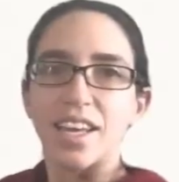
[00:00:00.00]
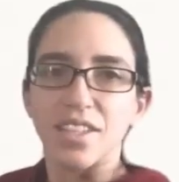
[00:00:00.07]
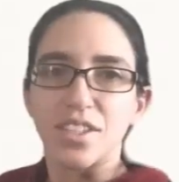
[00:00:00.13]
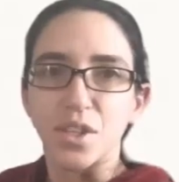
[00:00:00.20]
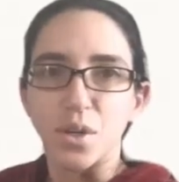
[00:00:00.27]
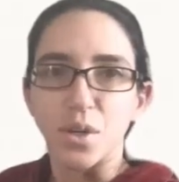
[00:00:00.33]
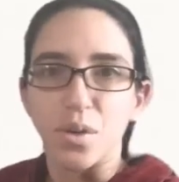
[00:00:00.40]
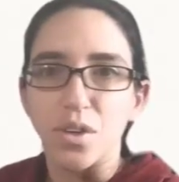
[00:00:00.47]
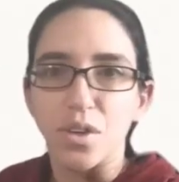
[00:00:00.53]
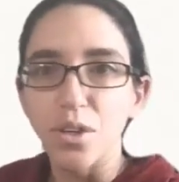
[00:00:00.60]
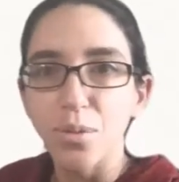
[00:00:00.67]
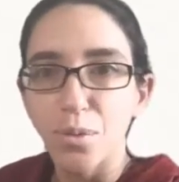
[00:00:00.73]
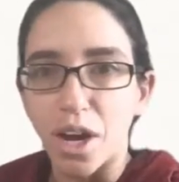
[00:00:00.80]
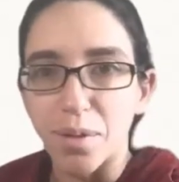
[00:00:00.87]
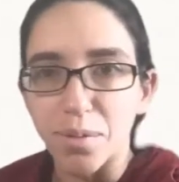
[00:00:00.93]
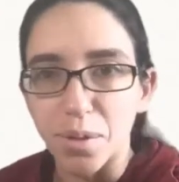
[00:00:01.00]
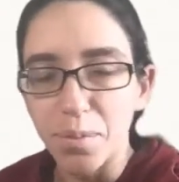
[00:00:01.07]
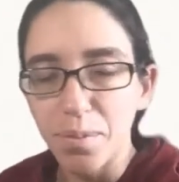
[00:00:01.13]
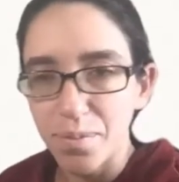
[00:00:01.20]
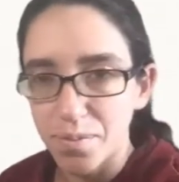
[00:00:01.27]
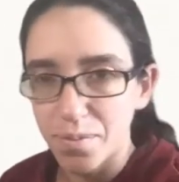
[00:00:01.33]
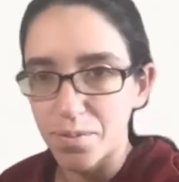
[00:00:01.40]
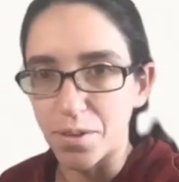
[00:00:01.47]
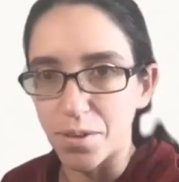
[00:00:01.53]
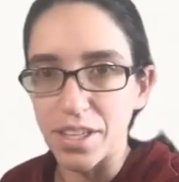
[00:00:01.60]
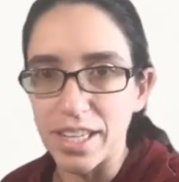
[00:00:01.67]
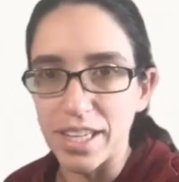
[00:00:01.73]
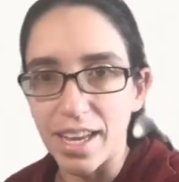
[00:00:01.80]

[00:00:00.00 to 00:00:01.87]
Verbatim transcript: So your problem for the day,